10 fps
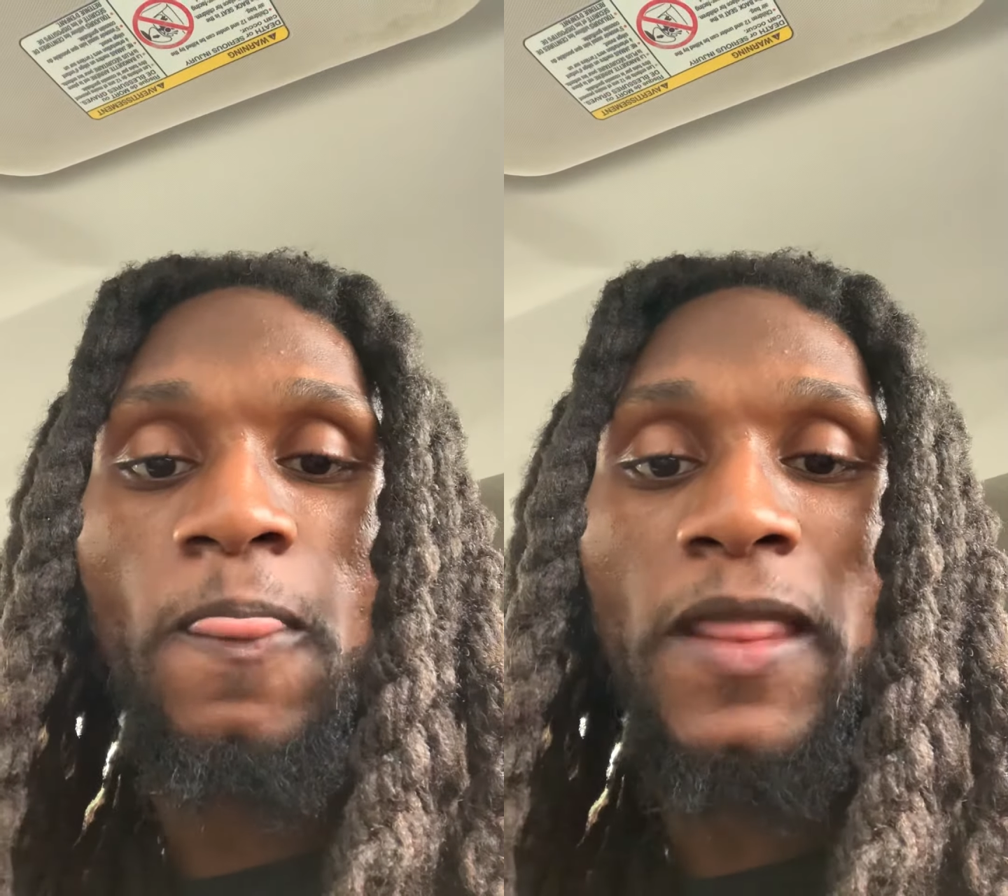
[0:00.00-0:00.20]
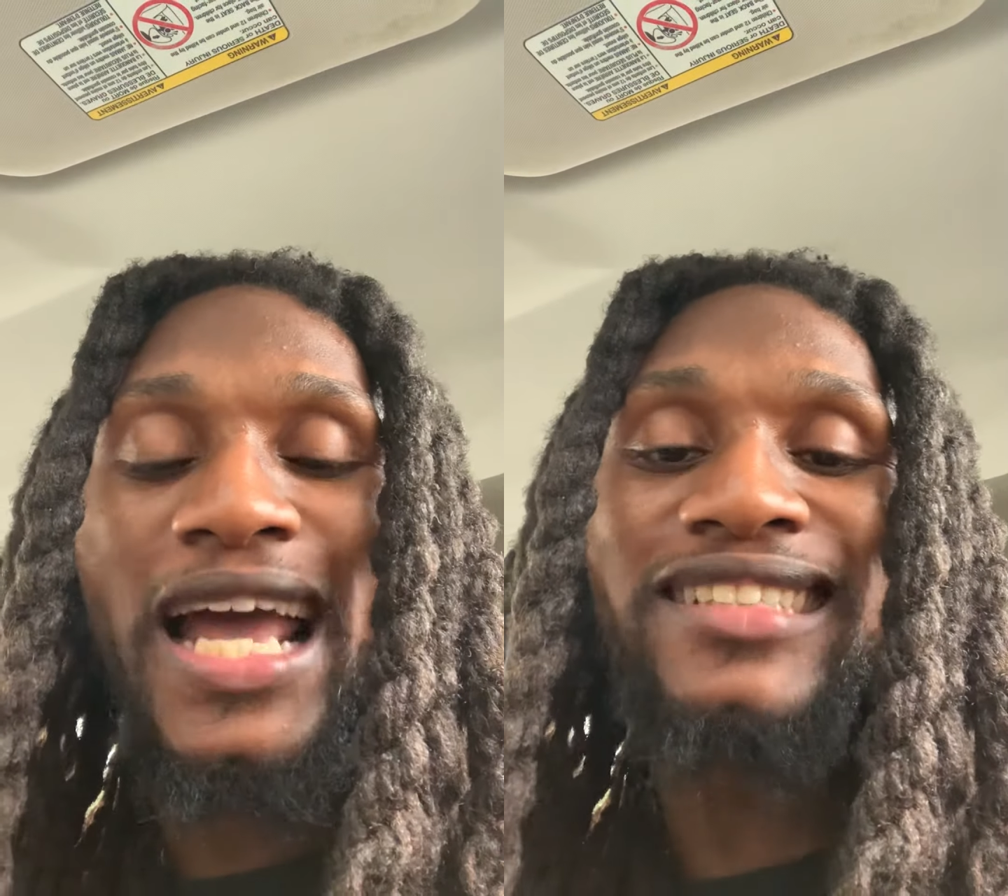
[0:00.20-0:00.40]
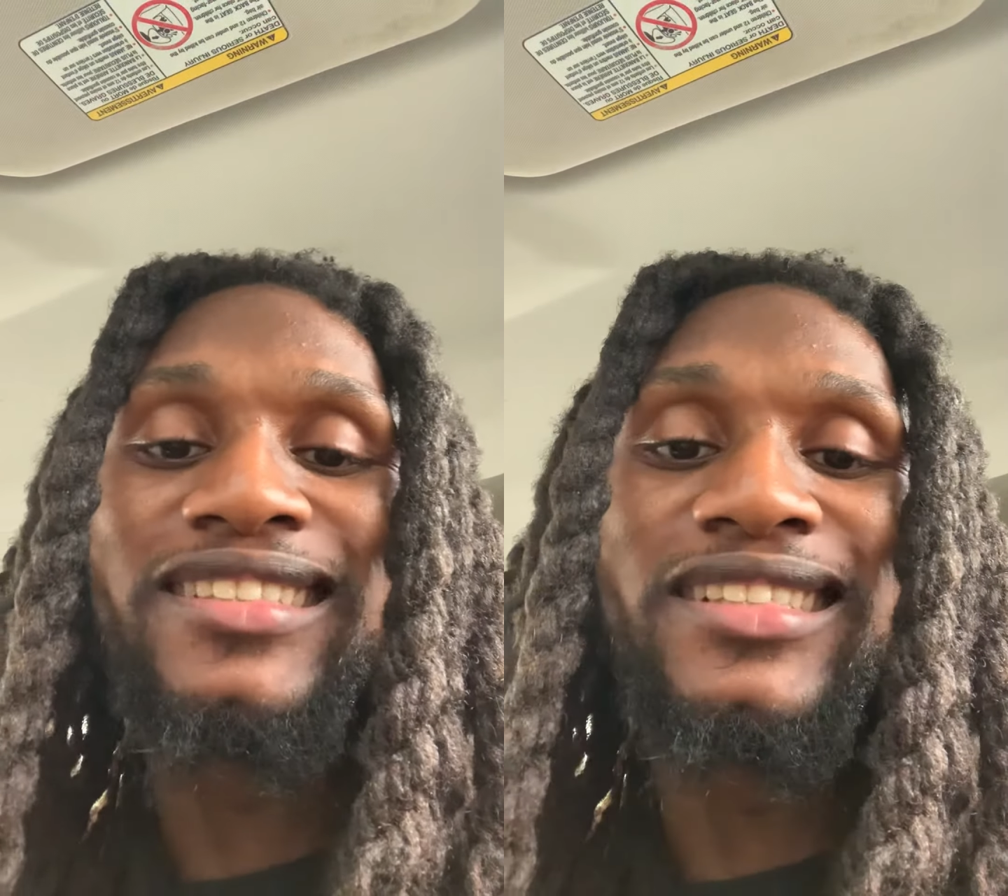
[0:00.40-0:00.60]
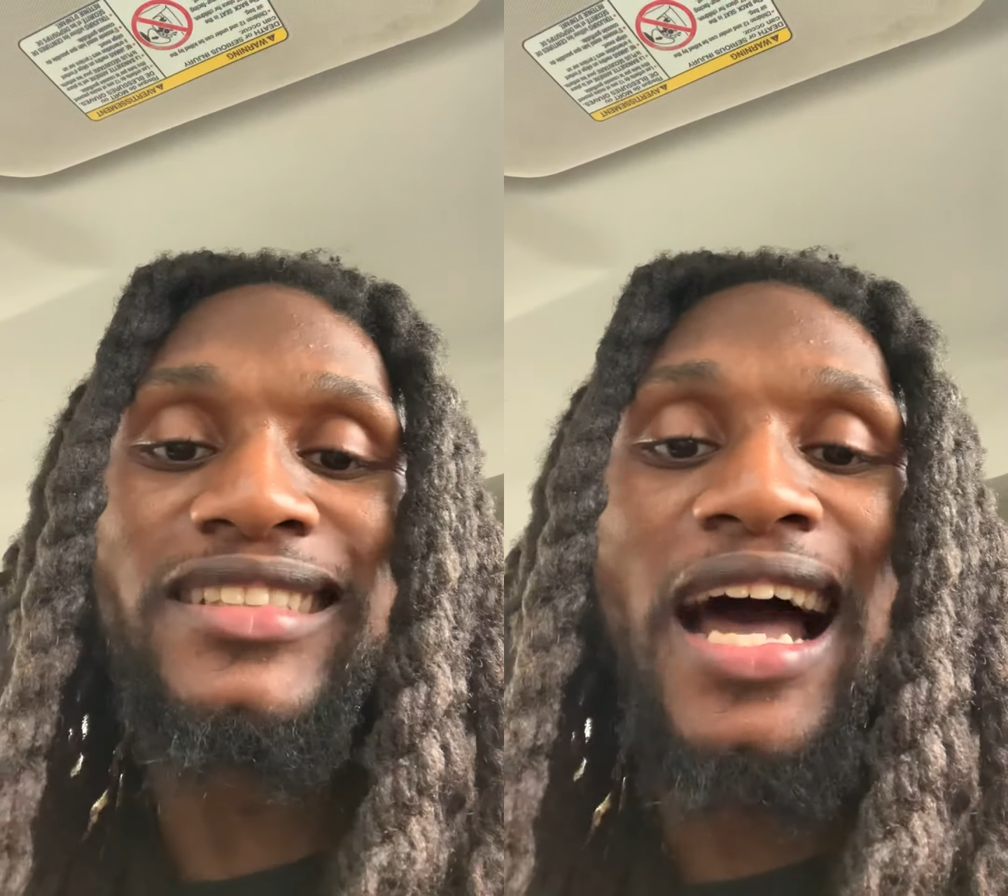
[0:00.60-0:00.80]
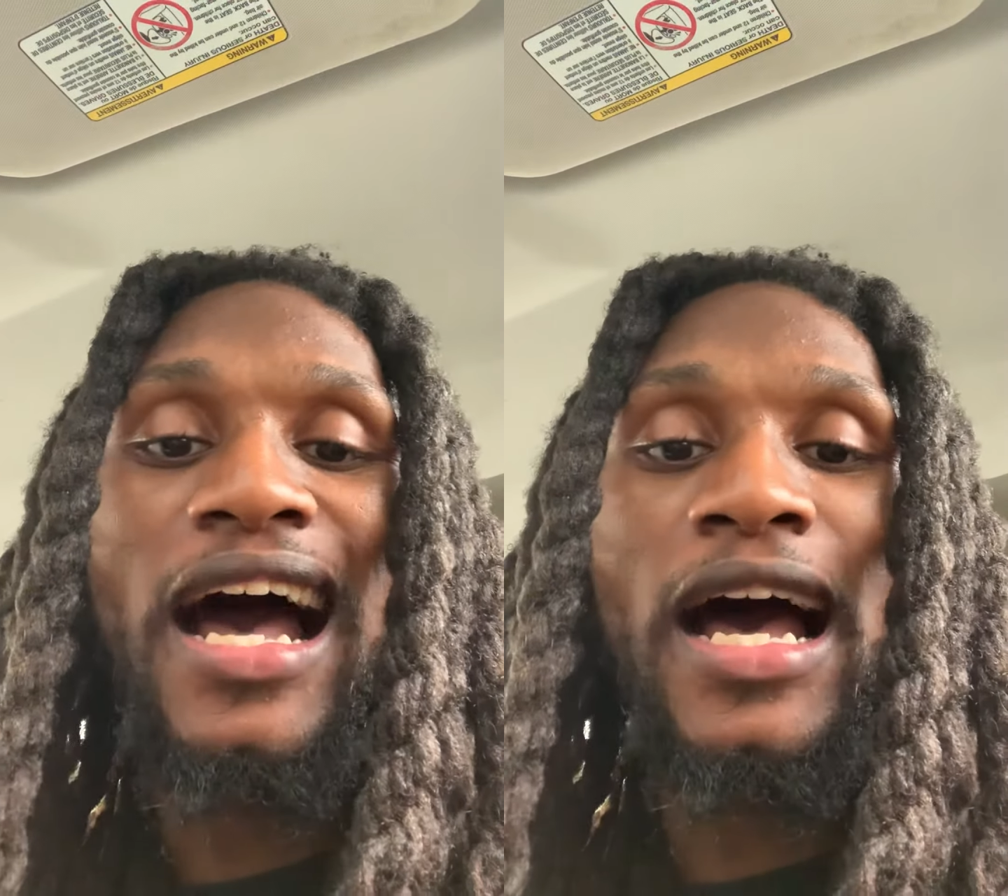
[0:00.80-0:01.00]
has
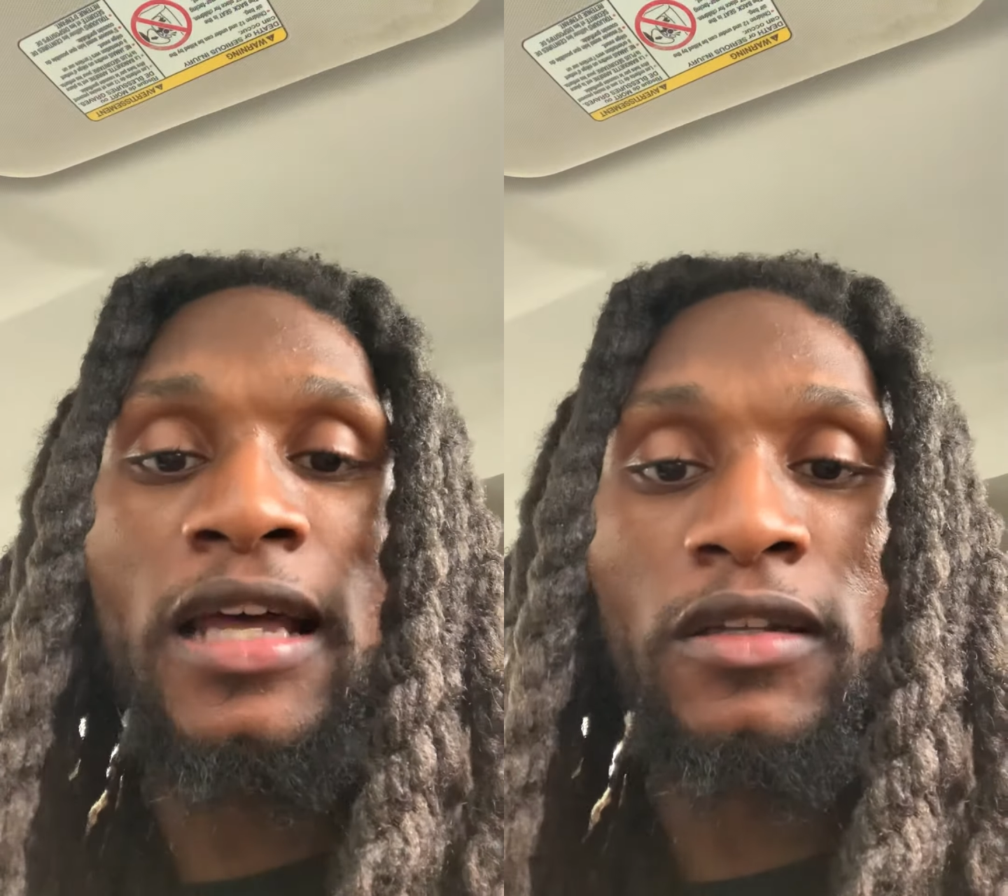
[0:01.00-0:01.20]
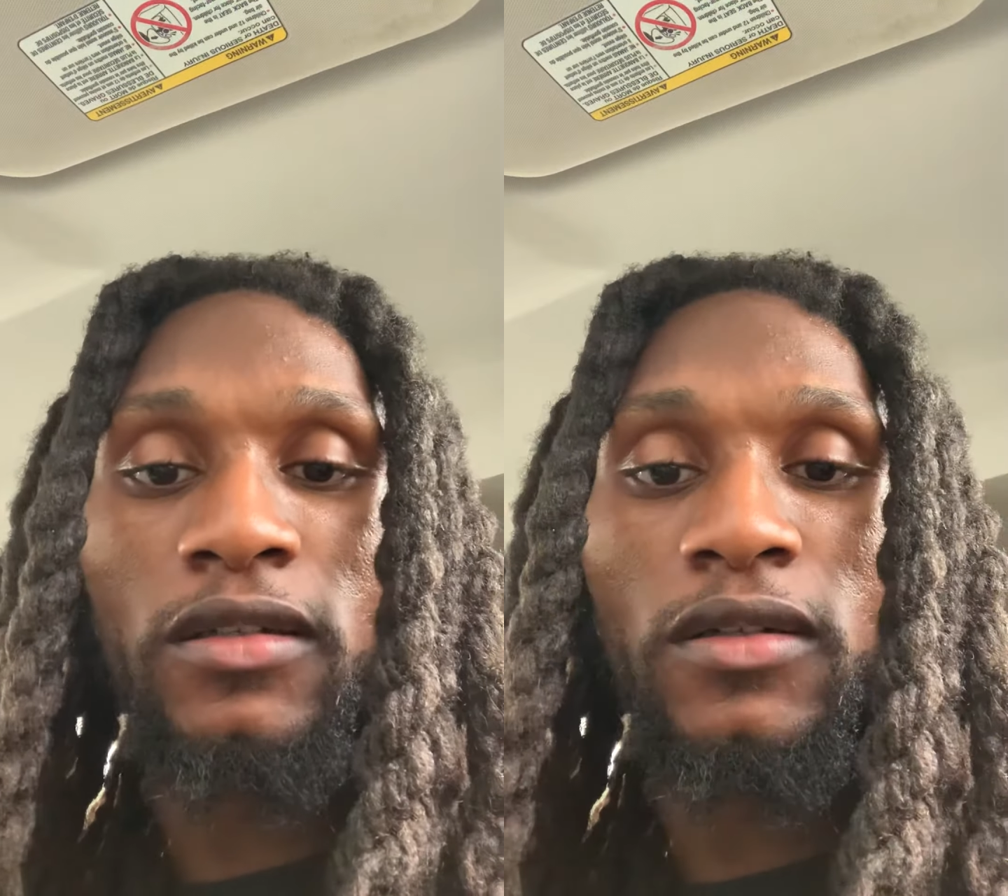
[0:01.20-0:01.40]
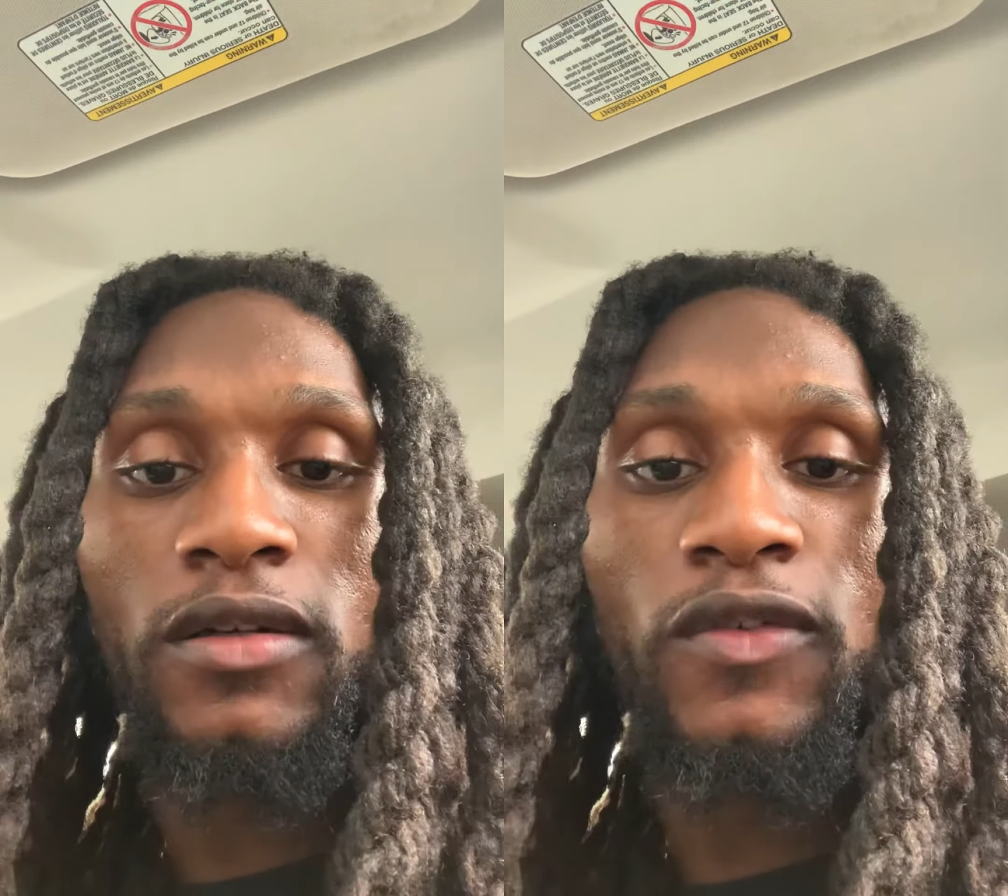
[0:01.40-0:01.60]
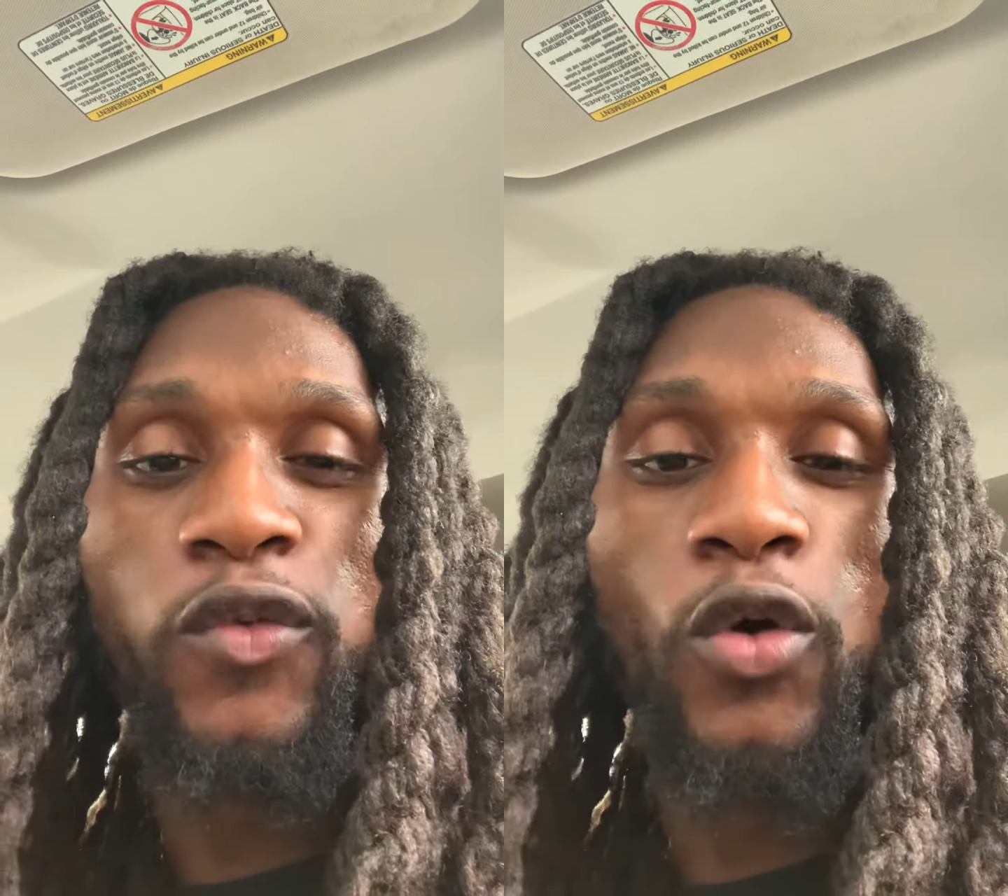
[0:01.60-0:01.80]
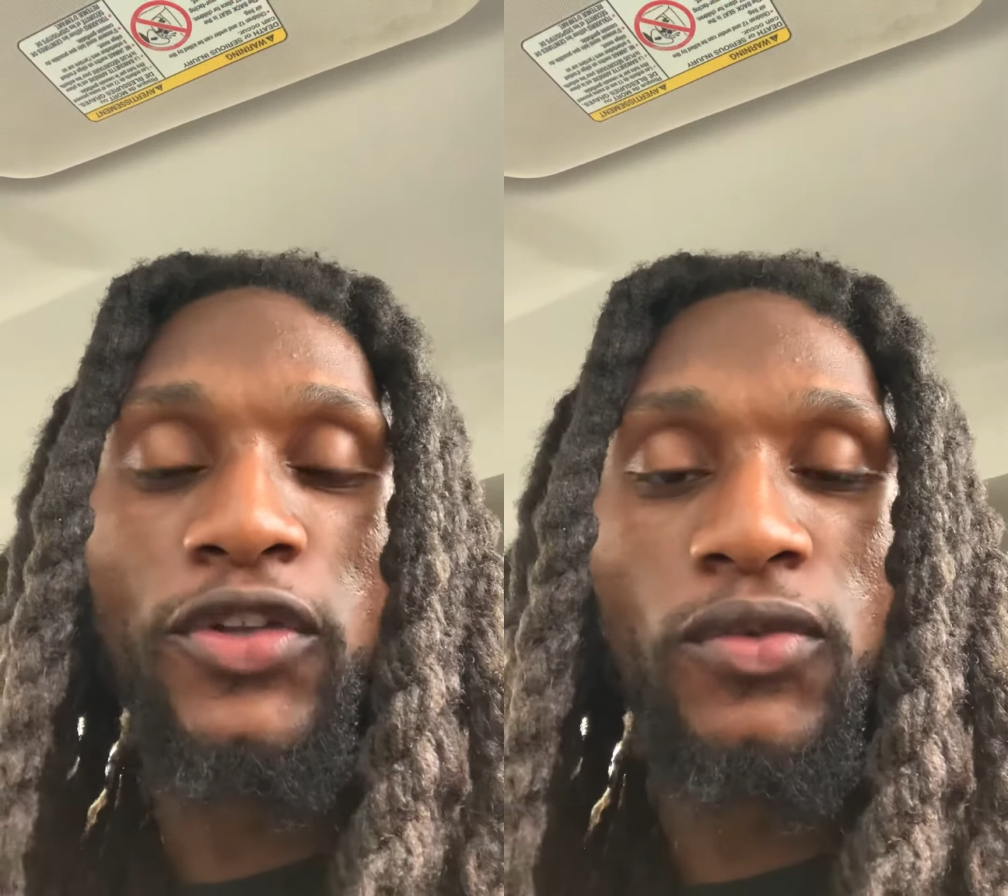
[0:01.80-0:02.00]
designed
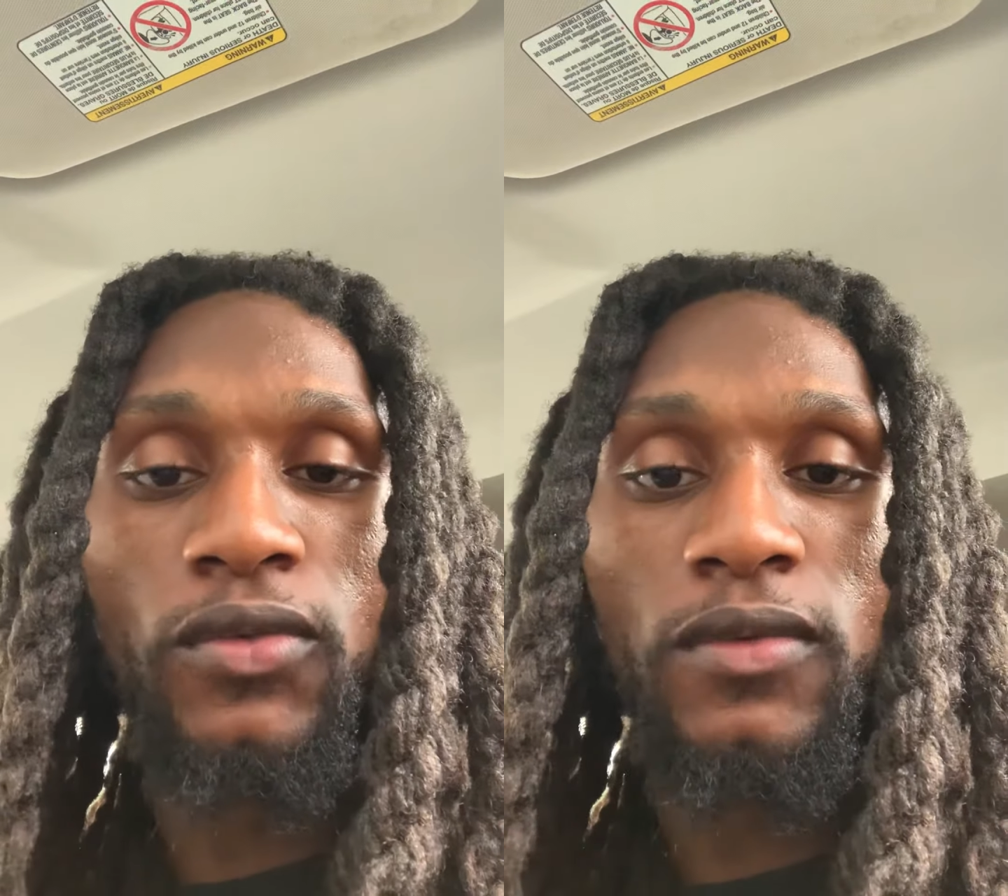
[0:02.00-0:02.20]
for you?